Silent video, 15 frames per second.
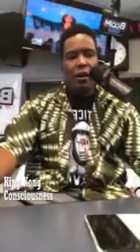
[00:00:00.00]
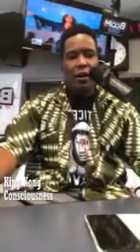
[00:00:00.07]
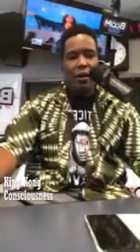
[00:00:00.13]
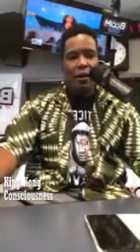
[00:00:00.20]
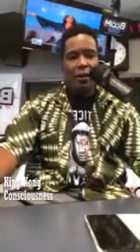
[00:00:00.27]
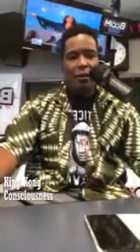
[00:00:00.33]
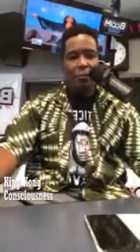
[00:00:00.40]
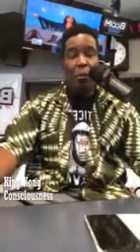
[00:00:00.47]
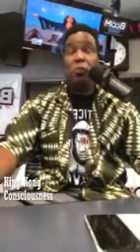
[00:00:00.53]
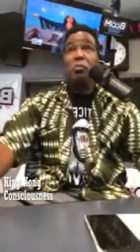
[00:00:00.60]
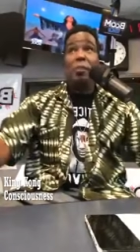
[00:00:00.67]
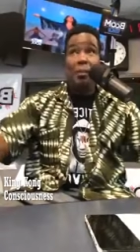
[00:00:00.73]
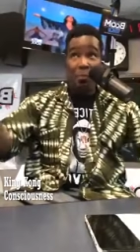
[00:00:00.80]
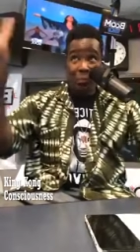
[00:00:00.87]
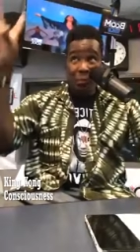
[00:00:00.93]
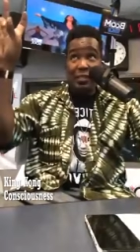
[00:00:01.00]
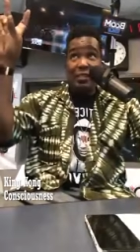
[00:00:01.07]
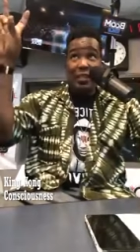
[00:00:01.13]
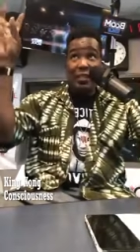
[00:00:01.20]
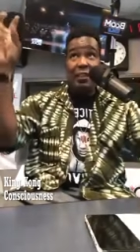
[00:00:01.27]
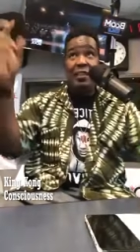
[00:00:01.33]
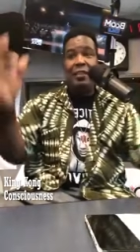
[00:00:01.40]
most people would
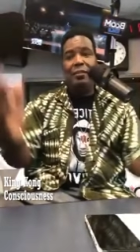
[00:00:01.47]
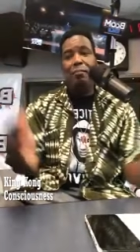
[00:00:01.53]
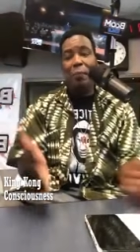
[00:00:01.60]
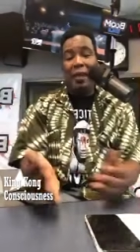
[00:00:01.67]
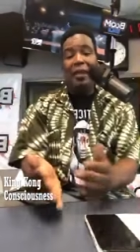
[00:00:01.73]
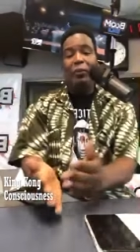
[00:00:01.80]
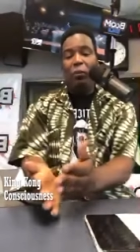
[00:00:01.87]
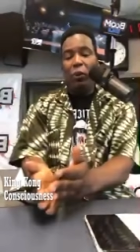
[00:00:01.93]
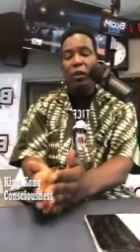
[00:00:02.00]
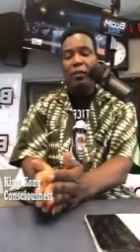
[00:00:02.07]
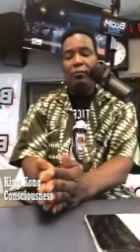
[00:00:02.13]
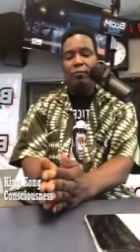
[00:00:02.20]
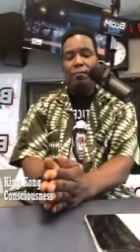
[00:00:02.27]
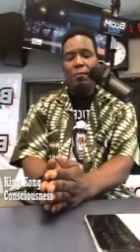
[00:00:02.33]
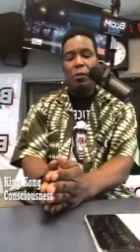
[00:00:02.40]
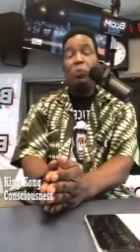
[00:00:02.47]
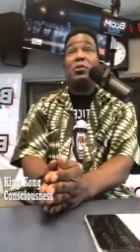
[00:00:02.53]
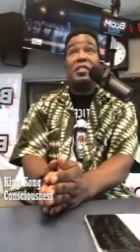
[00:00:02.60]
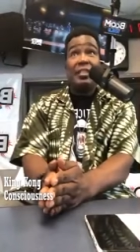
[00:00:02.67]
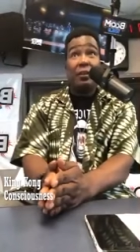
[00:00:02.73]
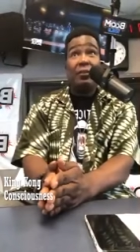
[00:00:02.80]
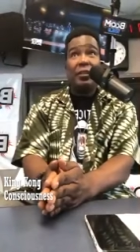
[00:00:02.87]
say the main one,
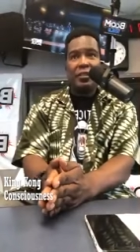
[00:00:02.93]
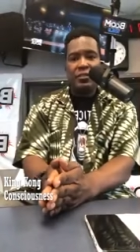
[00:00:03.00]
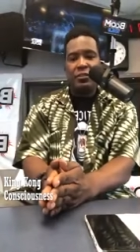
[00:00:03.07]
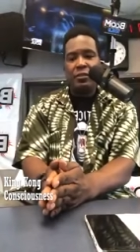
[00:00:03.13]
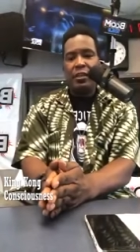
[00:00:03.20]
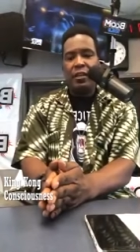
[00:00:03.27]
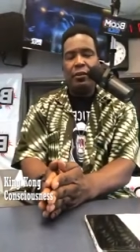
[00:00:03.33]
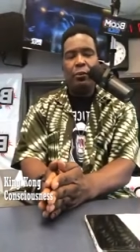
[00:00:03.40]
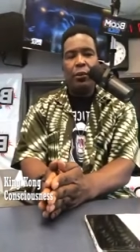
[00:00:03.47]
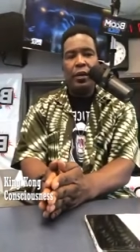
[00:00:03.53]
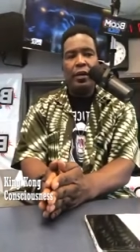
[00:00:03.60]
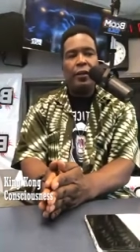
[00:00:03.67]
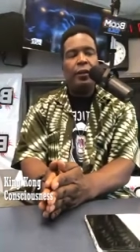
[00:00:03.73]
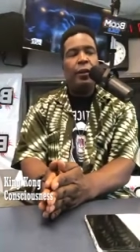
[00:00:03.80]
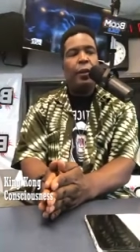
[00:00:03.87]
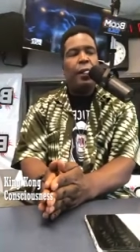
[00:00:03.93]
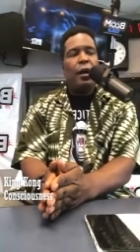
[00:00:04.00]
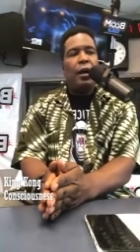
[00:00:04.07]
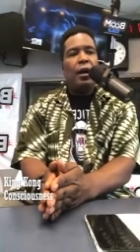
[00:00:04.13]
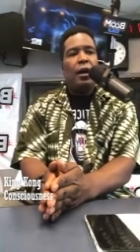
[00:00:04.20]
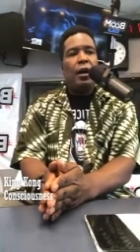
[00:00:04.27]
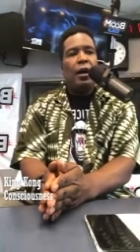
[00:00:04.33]
who's serious in the way,
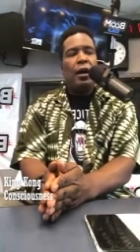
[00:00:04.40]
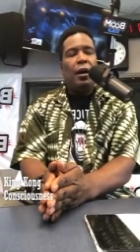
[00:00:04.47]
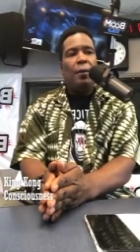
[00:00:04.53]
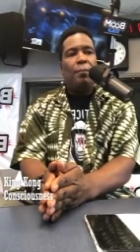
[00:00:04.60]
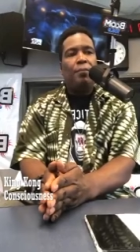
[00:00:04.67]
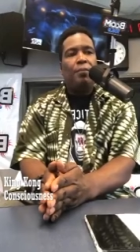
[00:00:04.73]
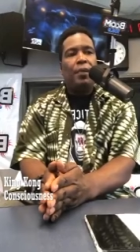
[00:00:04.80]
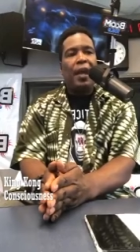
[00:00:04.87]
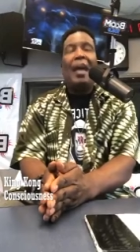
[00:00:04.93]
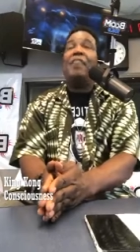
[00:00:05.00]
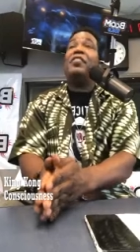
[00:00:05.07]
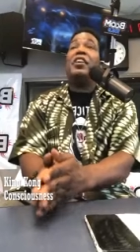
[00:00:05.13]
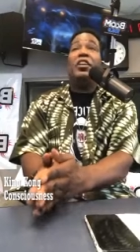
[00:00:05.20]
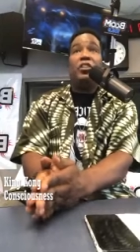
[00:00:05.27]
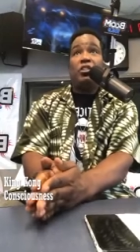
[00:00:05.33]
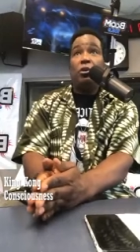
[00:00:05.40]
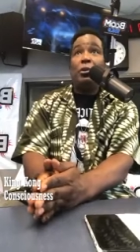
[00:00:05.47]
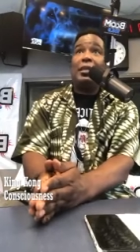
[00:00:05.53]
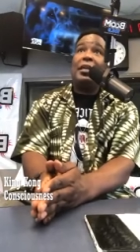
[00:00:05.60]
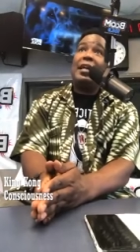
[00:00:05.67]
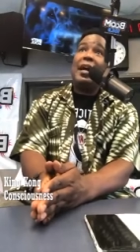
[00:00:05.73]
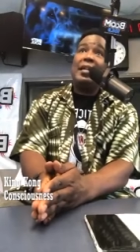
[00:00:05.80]
I have an issue
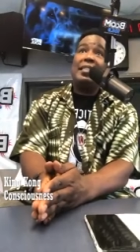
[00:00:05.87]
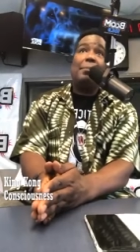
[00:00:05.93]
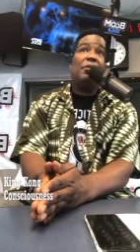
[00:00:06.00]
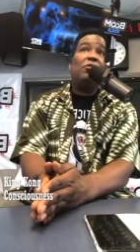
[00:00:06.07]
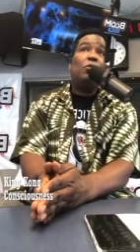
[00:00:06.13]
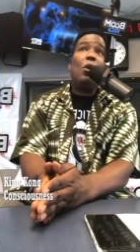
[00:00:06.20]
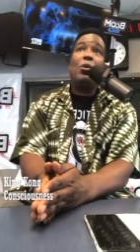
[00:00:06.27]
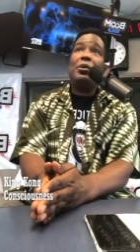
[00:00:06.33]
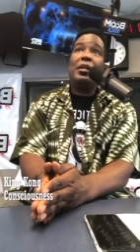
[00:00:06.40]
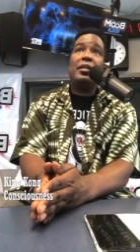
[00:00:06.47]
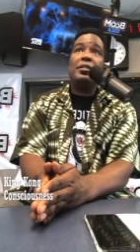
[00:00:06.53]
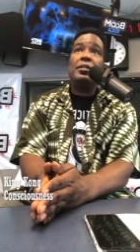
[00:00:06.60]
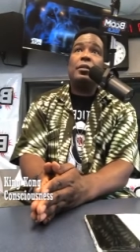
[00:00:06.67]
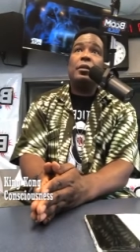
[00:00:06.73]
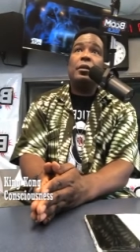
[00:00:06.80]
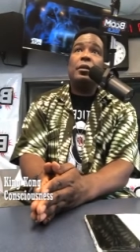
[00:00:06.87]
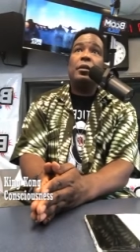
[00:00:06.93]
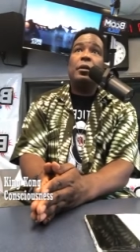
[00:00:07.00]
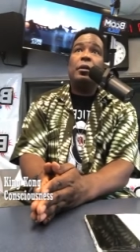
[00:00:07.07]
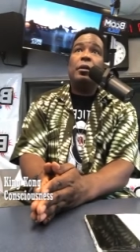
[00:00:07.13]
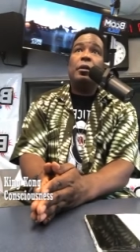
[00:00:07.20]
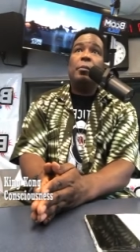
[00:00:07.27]
with the concept of wokeness
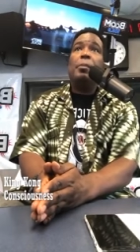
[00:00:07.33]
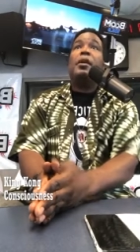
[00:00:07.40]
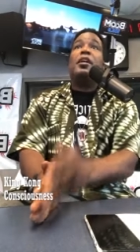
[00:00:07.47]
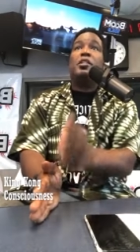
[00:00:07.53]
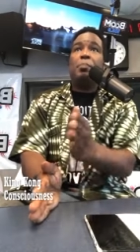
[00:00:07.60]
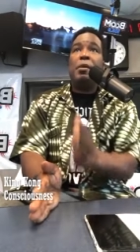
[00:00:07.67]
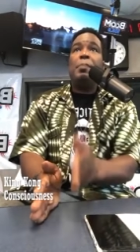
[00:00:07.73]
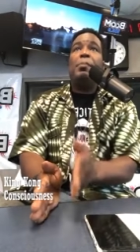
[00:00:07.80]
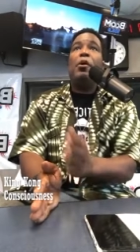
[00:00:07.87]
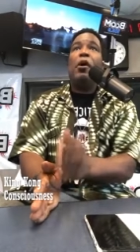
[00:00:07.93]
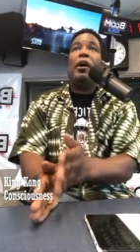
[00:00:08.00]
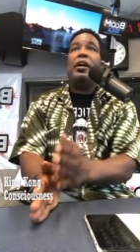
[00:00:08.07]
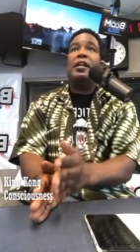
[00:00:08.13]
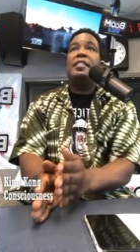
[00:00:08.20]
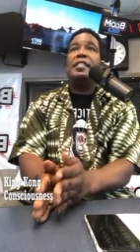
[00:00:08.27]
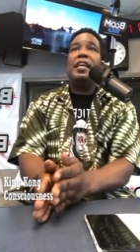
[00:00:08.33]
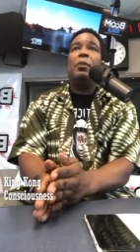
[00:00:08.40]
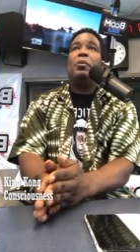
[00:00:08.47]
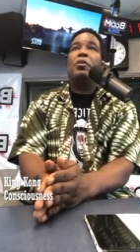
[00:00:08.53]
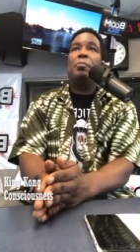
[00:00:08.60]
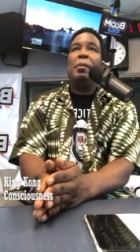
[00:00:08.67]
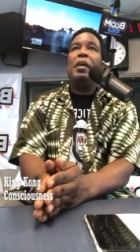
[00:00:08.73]
because people are
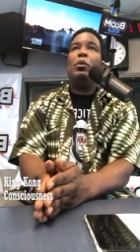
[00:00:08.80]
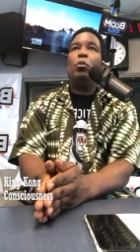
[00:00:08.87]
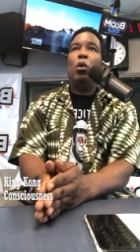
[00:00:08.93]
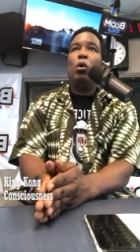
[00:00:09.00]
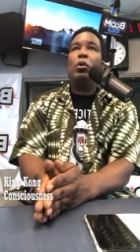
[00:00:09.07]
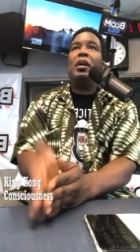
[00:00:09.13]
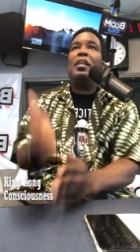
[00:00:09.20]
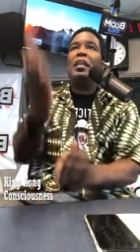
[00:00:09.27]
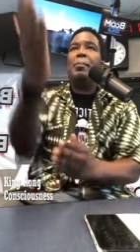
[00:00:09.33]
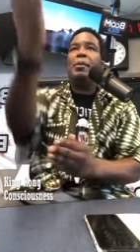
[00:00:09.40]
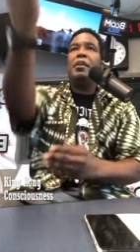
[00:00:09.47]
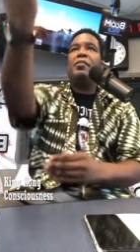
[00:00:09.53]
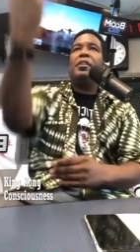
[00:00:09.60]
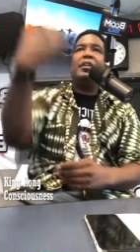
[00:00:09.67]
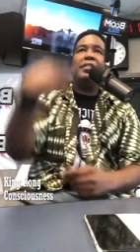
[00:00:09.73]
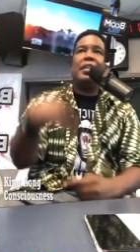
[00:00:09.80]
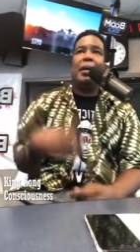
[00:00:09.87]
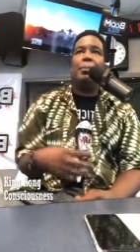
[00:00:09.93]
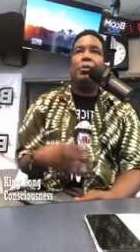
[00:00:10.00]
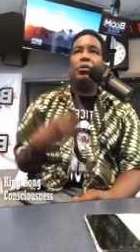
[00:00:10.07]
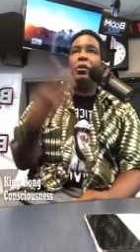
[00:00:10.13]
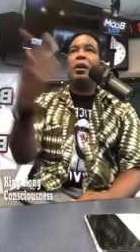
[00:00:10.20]
content with being woke. Let me give you an
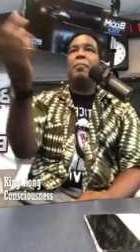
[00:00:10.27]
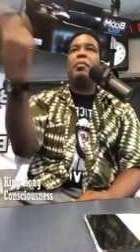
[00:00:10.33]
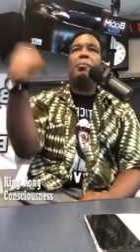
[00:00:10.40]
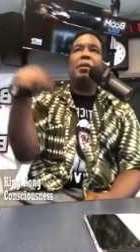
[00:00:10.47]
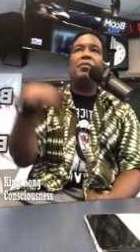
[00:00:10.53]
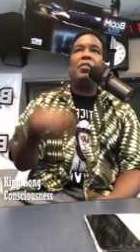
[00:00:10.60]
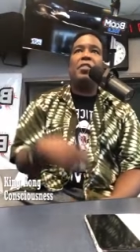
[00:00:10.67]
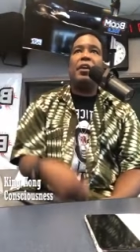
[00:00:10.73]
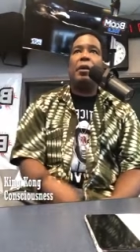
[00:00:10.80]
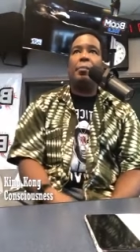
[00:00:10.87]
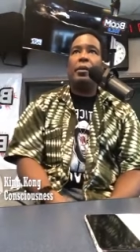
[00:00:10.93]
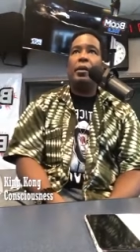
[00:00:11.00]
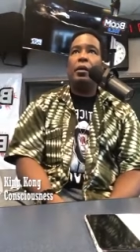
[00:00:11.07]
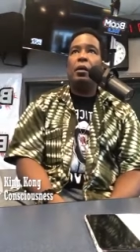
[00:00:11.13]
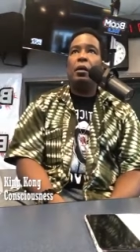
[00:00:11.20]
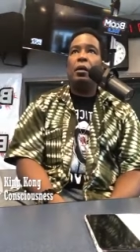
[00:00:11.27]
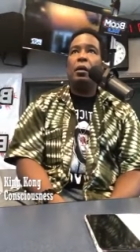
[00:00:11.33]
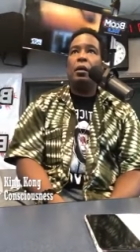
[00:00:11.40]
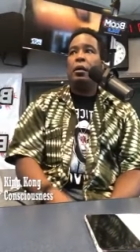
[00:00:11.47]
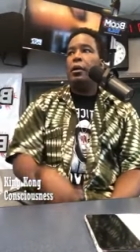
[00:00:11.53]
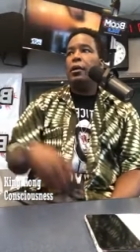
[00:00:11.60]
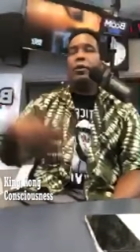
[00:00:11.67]
example. You come to me for therapy.
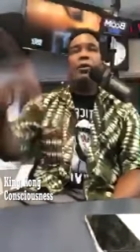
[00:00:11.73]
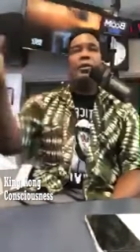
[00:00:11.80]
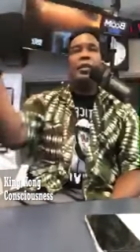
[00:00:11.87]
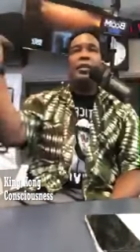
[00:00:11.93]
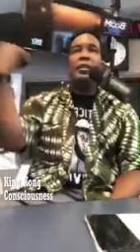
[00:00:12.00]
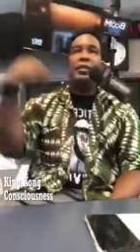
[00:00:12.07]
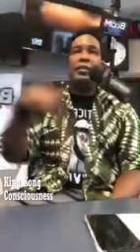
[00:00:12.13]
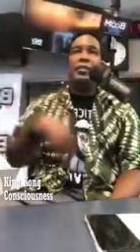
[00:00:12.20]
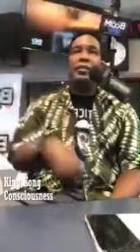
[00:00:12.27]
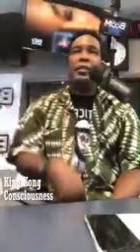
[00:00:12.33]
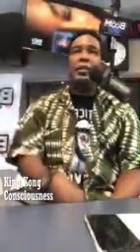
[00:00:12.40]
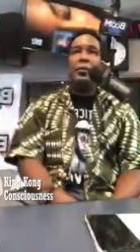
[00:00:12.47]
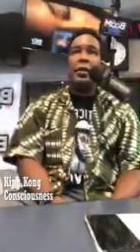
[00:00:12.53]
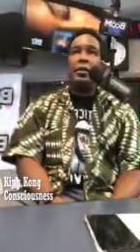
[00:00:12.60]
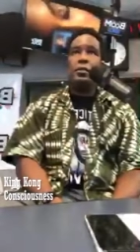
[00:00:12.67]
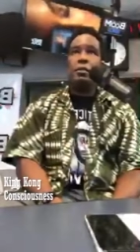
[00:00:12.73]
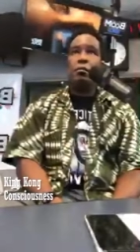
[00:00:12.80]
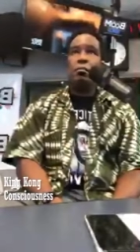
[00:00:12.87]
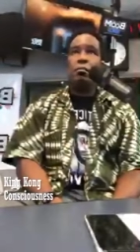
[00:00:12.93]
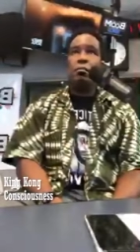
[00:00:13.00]
Okay. You're addicted to cigarettes.